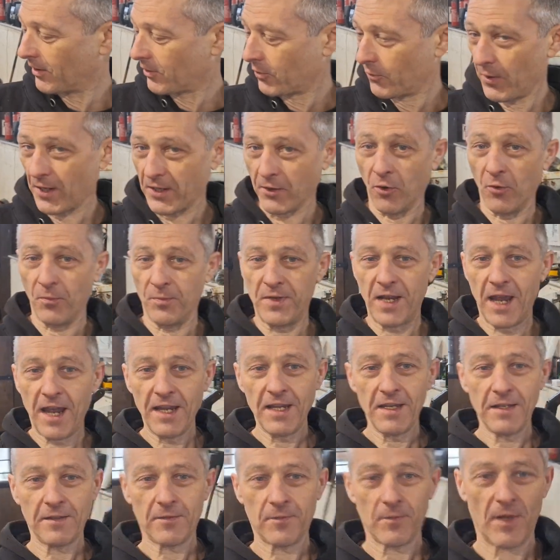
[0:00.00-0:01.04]
Quick
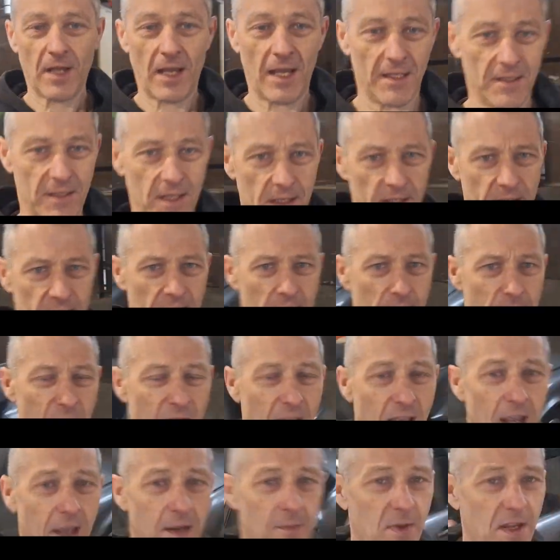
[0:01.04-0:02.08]
update, as you can see
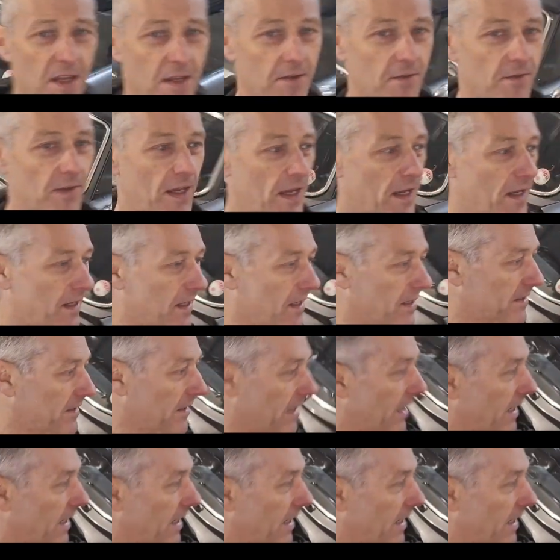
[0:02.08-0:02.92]
behind me, there is